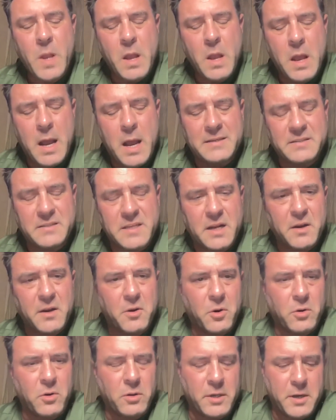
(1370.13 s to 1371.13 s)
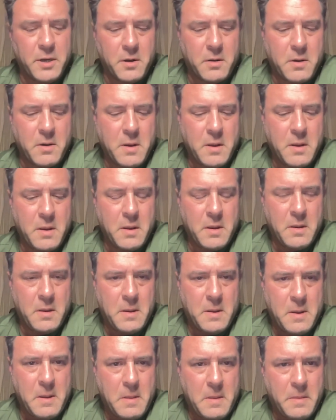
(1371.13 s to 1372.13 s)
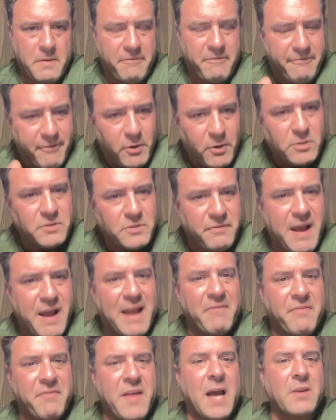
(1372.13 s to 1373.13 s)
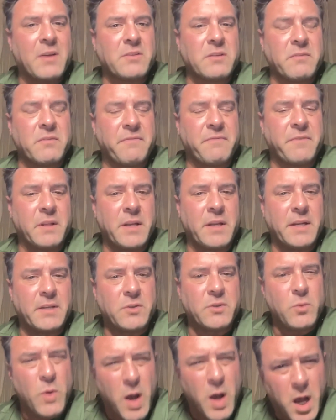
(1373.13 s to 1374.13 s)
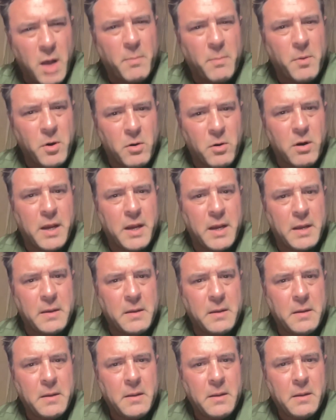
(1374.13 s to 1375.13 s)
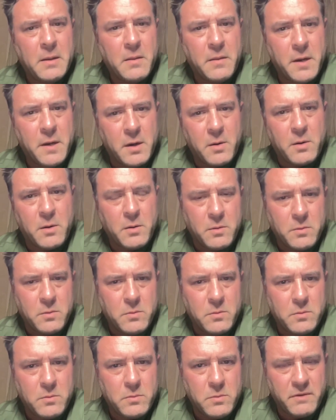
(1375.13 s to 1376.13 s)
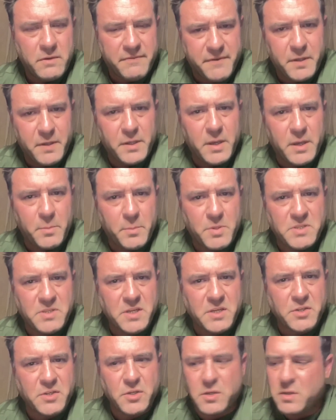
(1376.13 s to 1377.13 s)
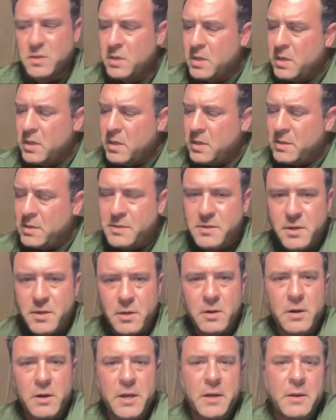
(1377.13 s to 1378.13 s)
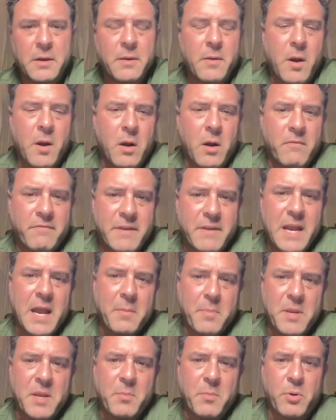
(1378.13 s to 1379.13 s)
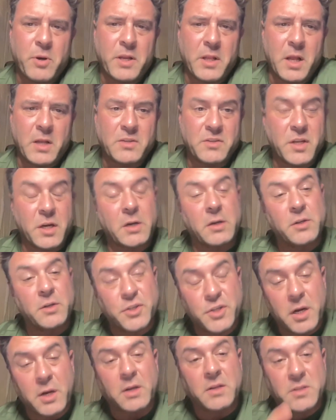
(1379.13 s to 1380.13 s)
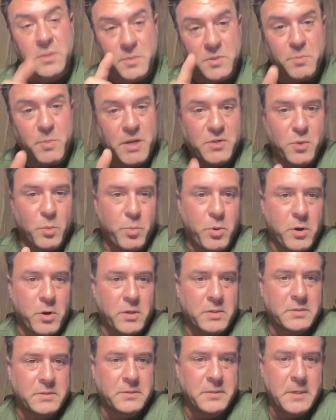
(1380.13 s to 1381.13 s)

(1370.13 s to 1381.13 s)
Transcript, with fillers: I said it earlier, the first 5,000 affiliates who upgrade their affiliate position during our VIP pre-launch, they're going to share in some special perks.